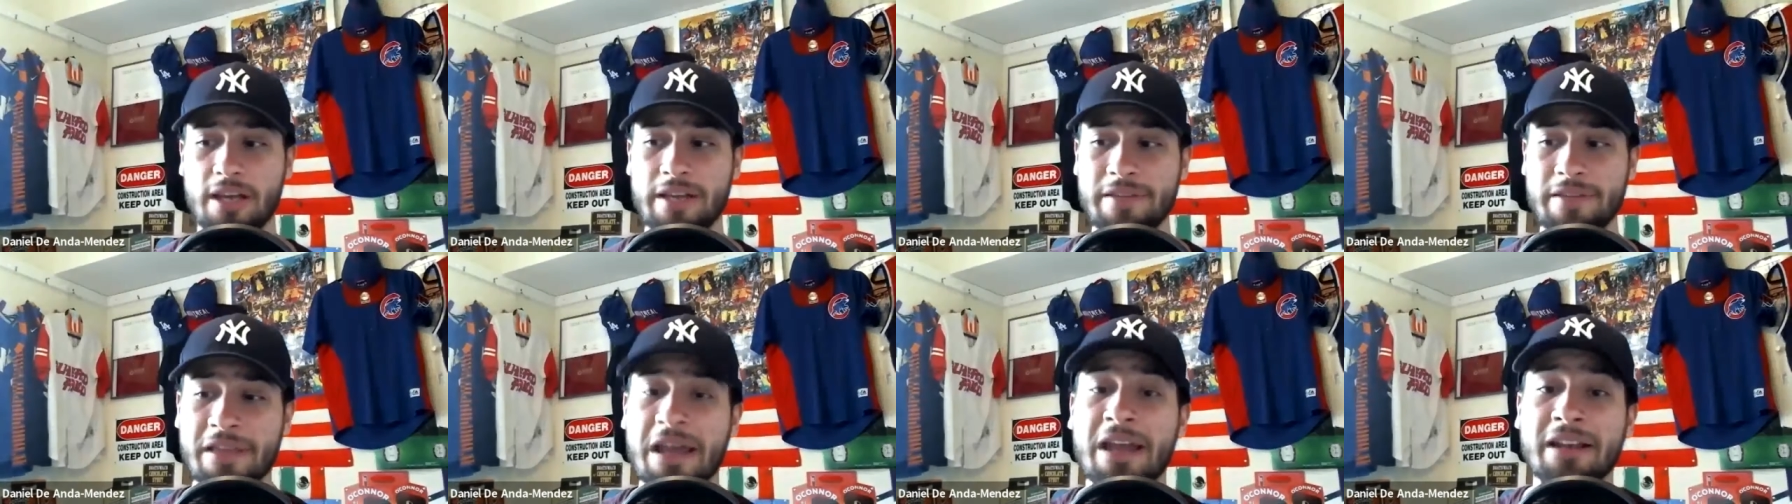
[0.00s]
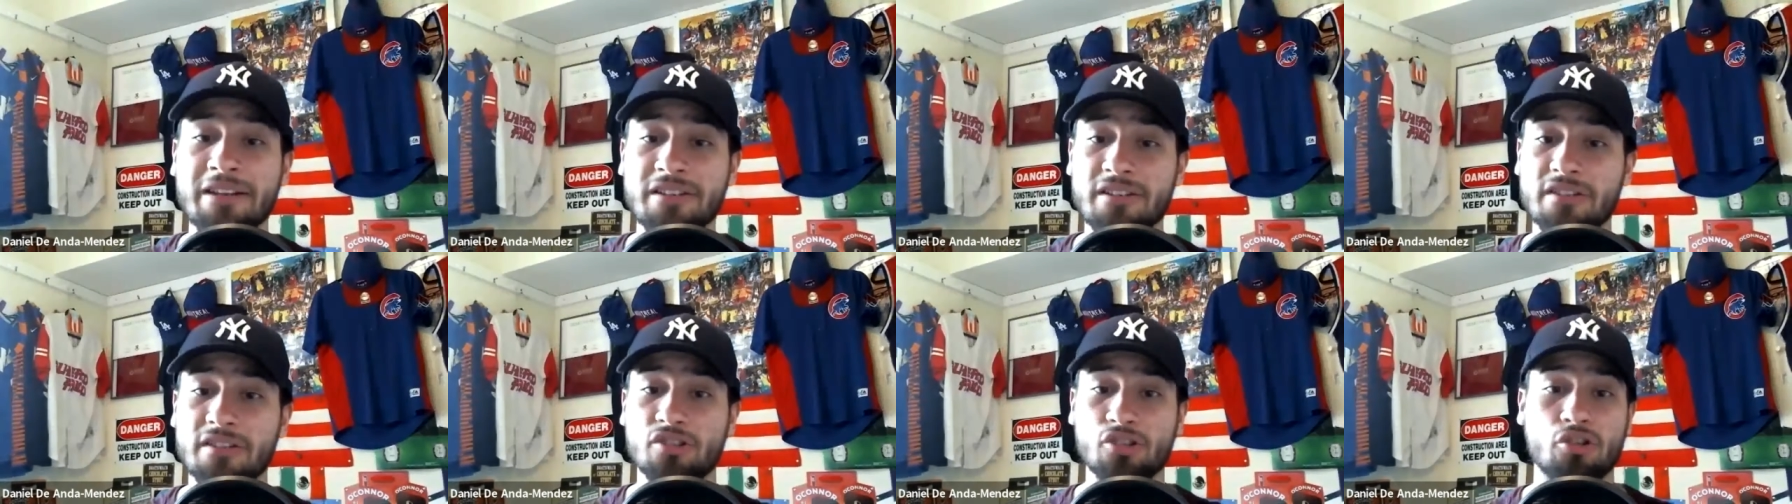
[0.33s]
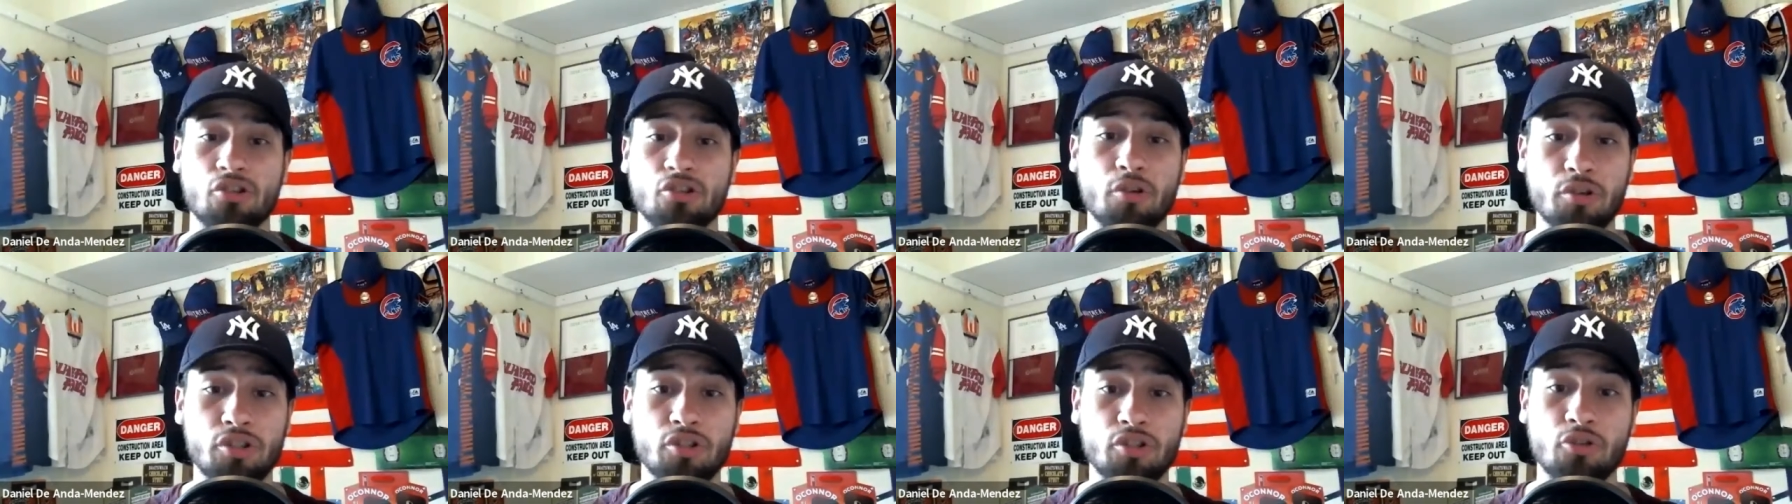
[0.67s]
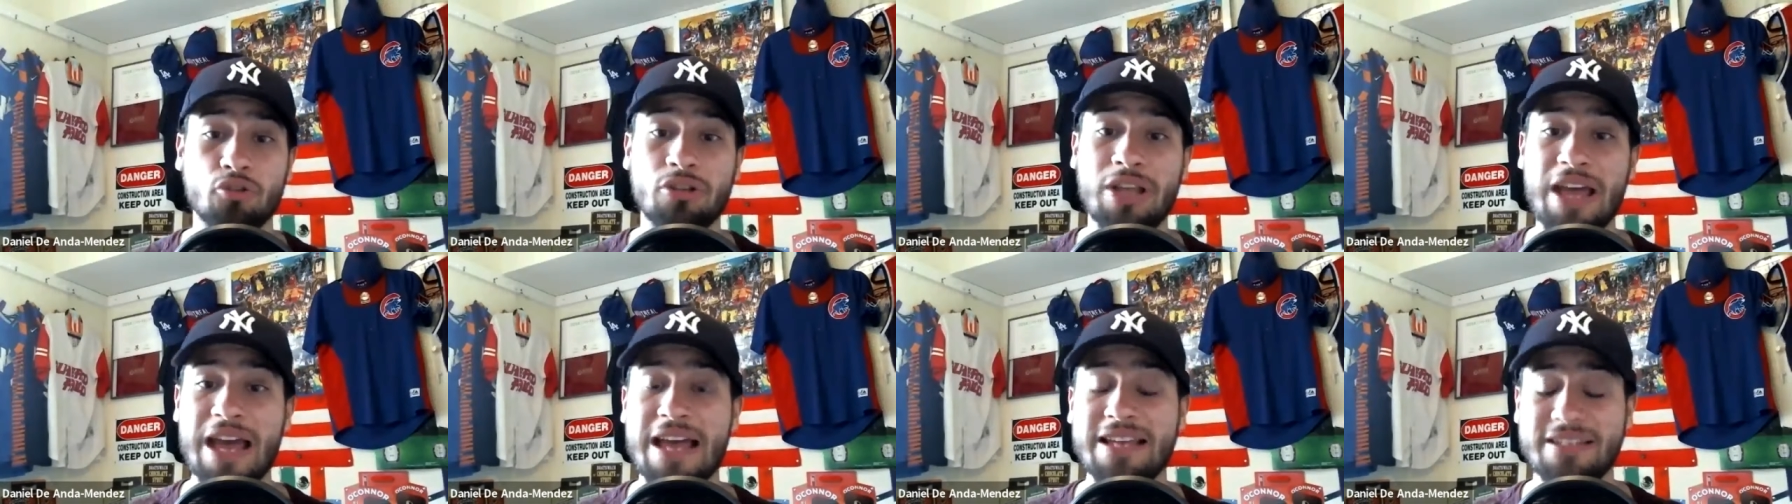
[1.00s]
and that
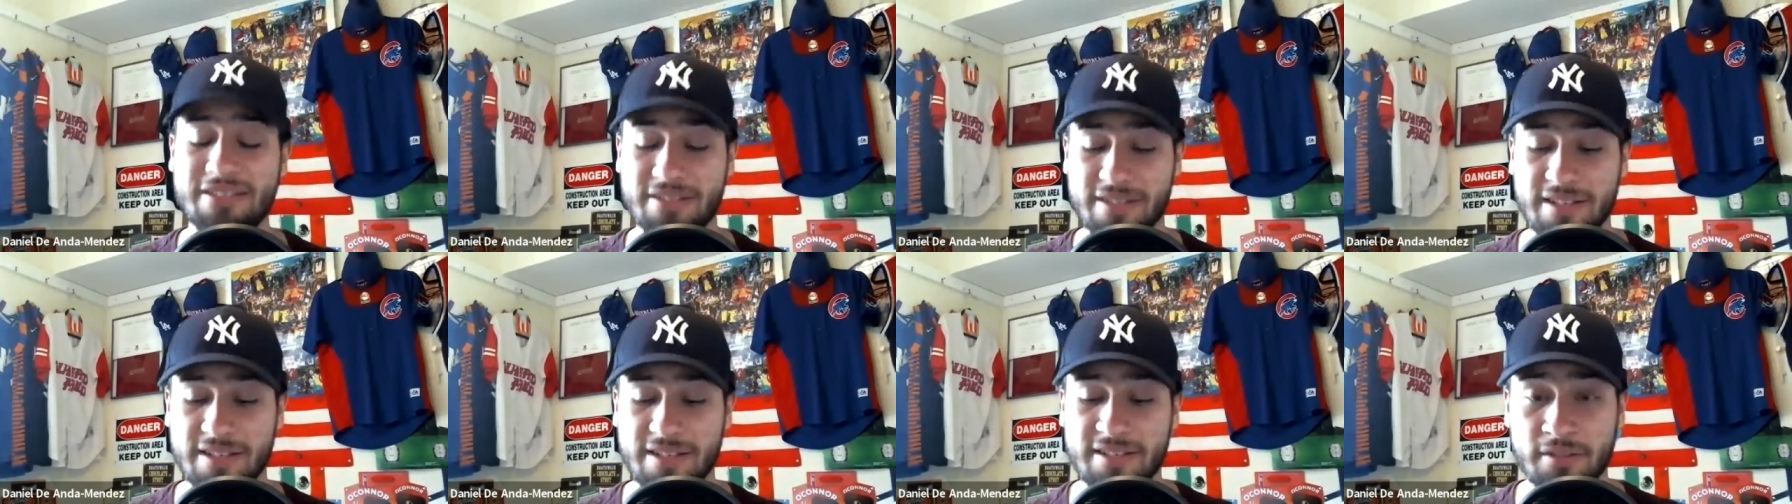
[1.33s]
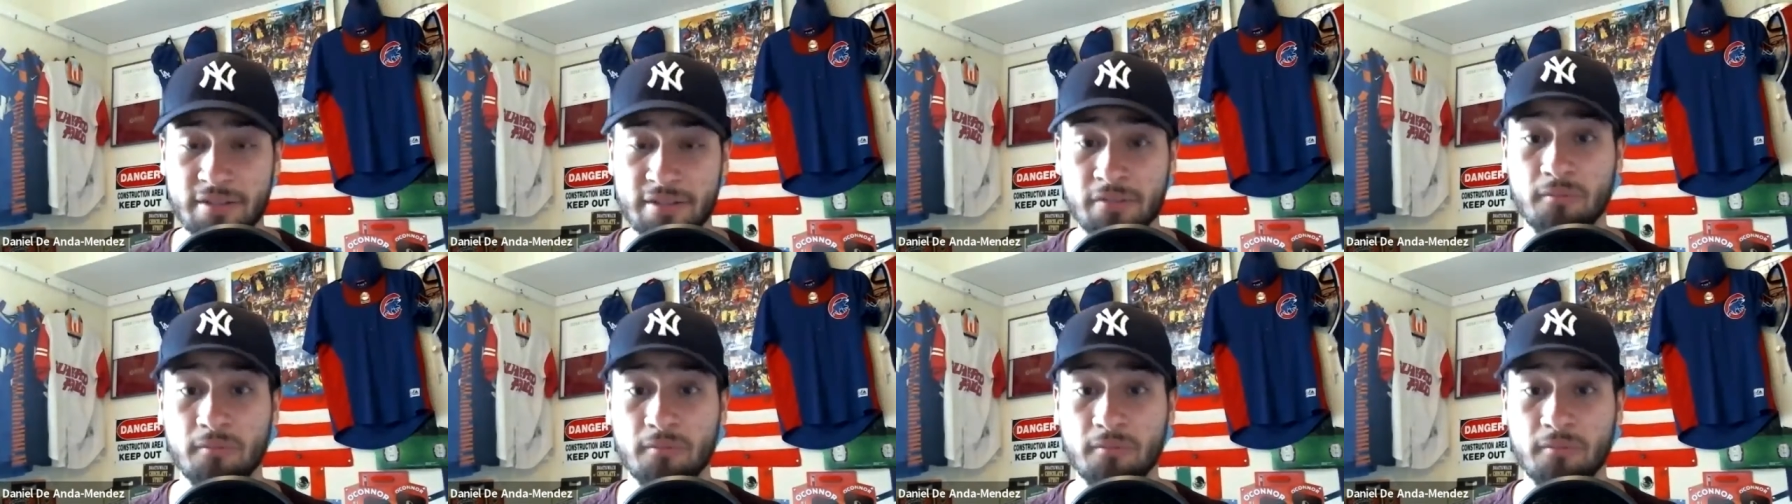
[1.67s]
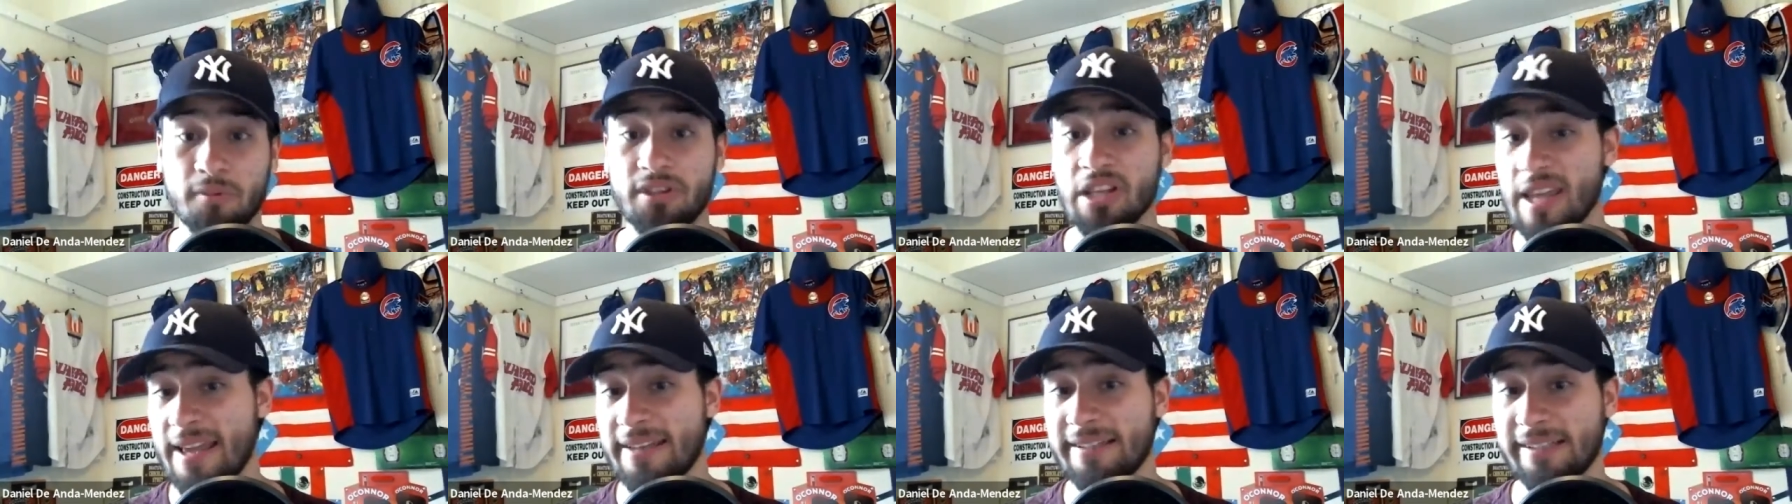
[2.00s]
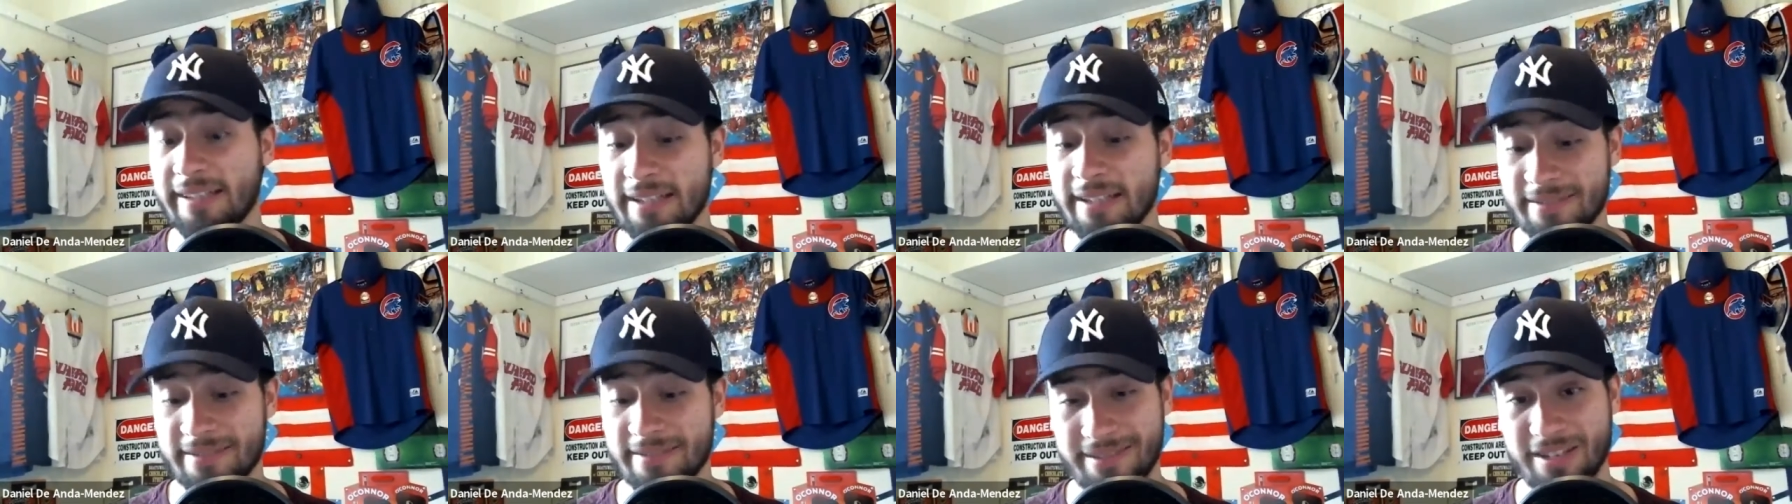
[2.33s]
showed you last season with the
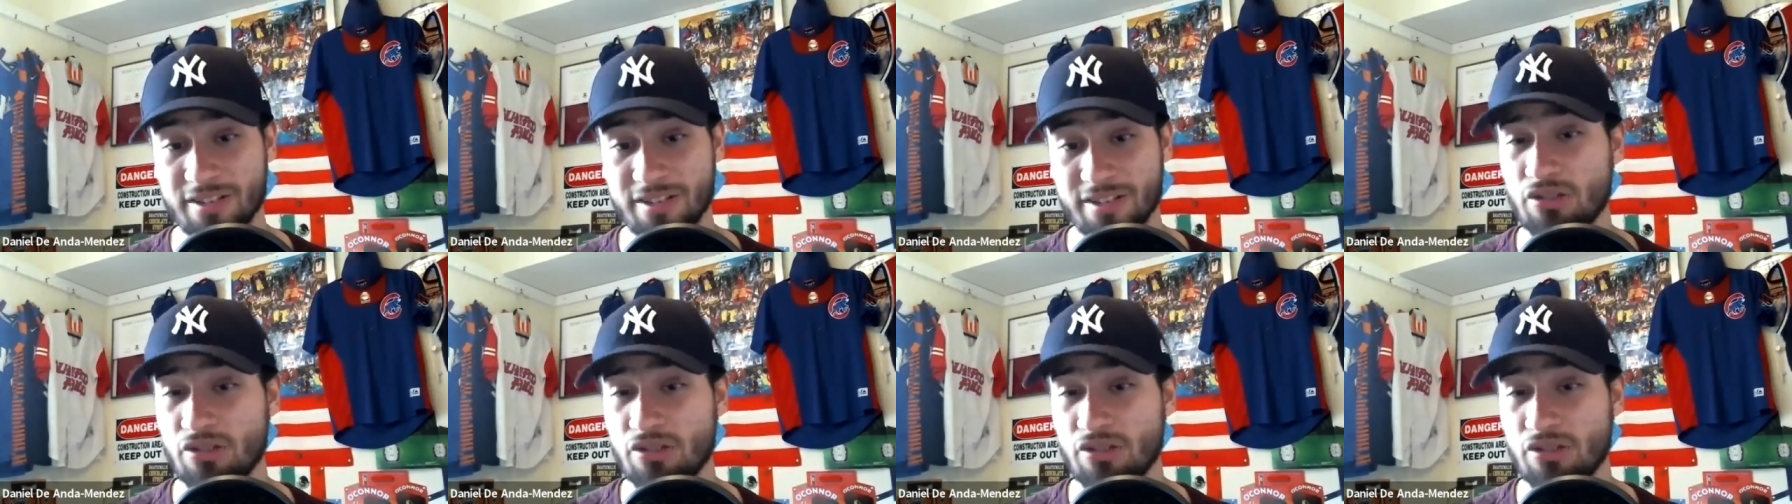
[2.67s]
Yankees.